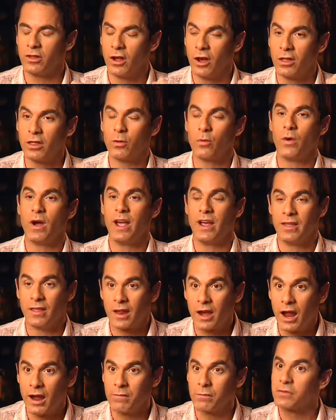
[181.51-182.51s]
other way
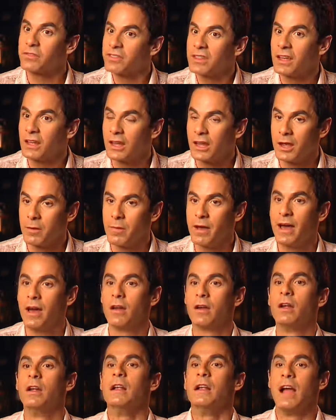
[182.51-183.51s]
that I was thinking
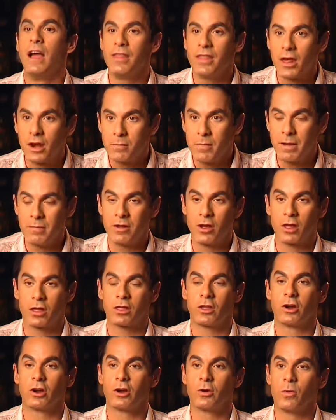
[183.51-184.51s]
about, and then maybe a
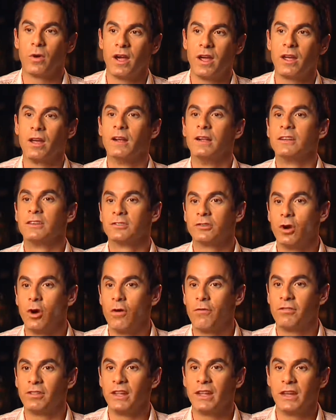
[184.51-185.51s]
third way, so
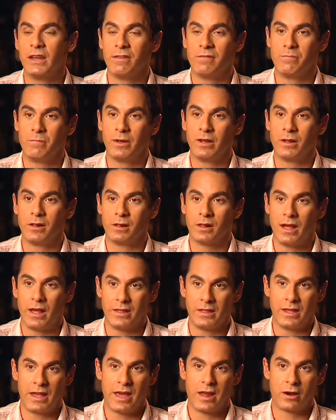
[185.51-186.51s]
hopefully give Bill
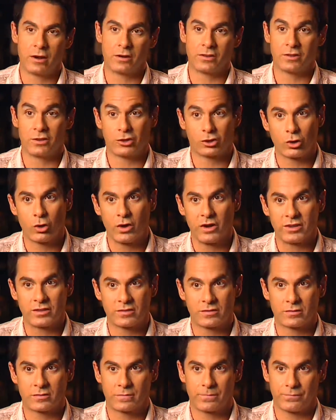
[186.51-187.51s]
and the editors a
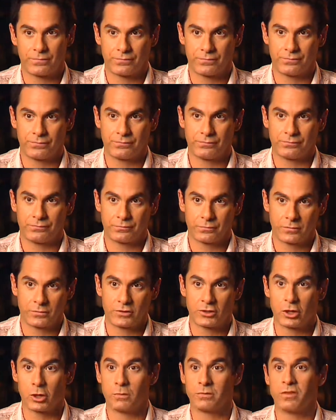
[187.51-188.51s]
choice in
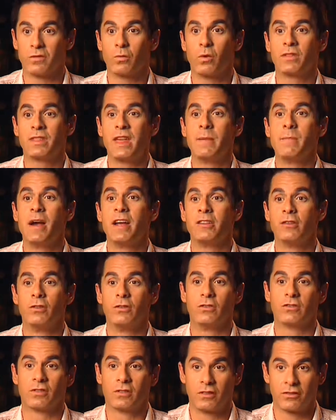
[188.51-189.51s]
terms of what they might
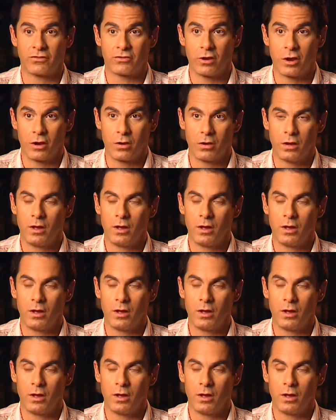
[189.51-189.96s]
use on the show.